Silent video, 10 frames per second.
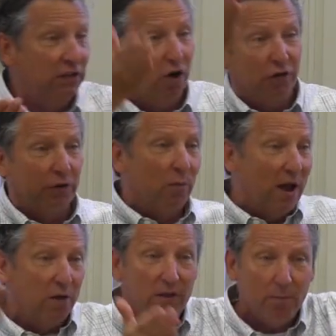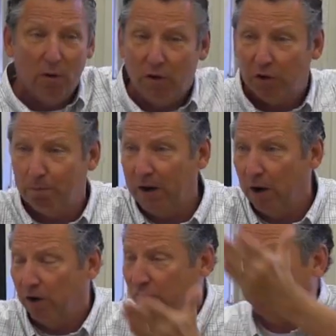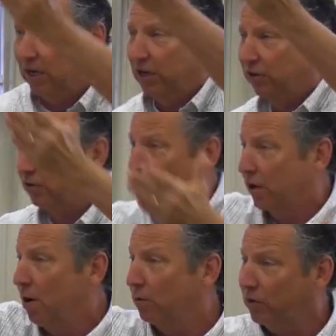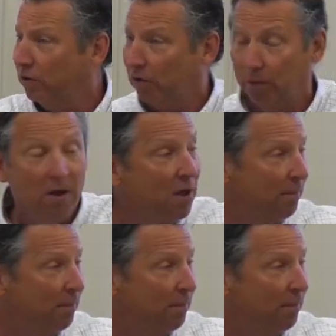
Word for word: adult around them, whether it's parents or teachers or coaches or